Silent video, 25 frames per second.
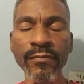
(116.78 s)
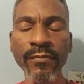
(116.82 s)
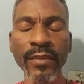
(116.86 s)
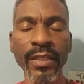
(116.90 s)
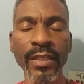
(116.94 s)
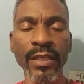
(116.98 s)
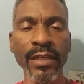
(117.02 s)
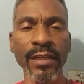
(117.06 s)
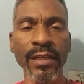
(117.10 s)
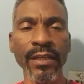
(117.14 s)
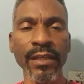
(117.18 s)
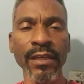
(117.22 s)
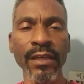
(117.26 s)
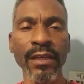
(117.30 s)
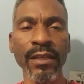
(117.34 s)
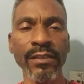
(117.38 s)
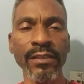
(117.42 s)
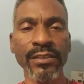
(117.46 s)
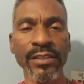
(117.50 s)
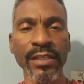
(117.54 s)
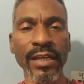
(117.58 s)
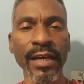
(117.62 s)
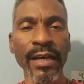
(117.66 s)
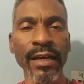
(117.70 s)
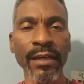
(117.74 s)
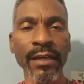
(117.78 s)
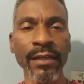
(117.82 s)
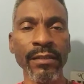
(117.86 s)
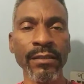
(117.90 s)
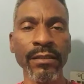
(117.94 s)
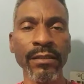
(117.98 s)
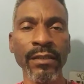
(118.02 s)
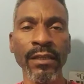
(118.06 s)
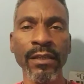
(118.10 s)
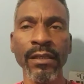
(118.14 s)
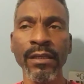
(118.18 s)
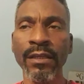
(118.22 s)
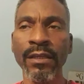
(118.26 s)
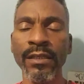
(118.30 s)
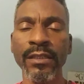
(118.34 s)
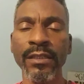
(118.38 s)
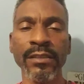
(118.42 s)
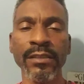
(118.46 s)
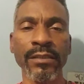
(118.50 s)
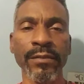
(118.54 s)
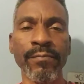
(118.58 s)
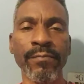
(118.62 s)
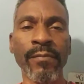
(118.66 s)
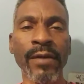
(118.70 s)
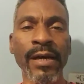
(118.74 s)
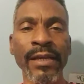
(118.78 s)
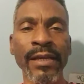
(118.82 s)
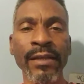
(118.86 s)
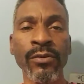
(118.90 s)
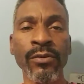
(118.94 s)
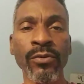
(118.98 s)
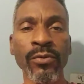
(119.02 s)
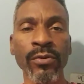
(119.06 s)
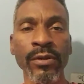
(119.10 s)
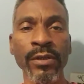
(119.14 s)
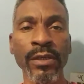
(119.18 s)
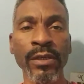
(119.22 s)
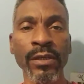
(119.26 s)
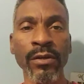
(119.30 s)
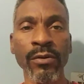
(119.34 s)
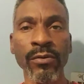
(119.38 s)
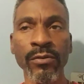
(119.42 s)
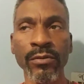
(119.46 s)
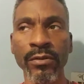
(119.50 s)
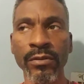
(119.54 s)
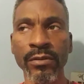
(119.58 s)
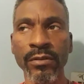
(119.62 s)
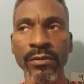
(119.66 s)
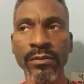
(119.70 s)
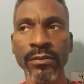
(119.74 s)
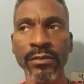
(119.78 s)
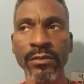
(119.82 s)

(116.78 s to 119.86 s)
and then John is a minority owner.